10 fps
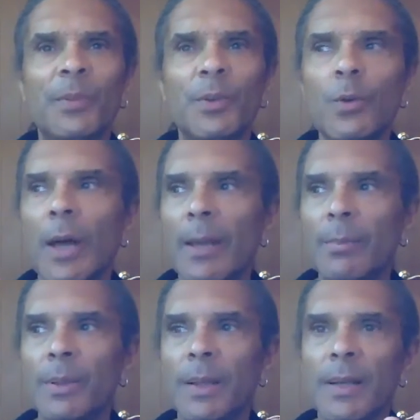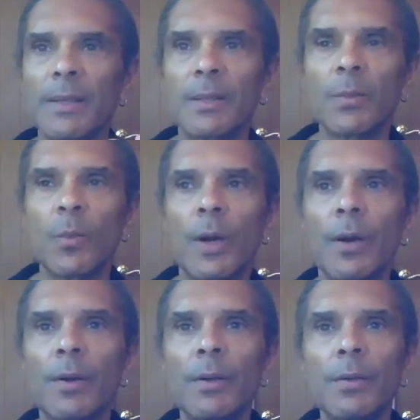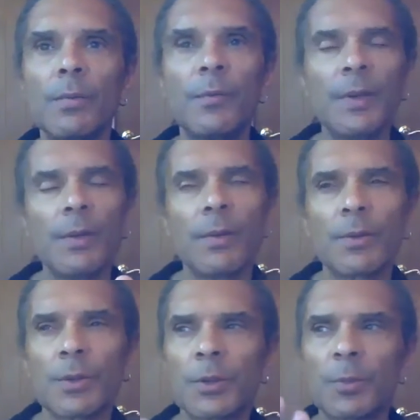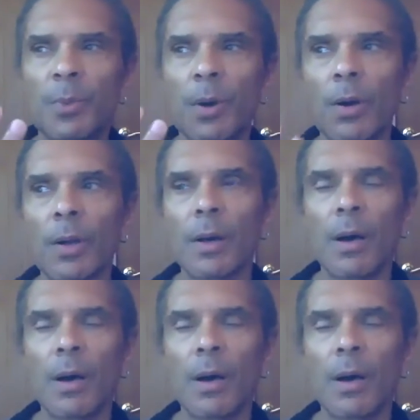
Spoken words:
to a place where you feel there's a spark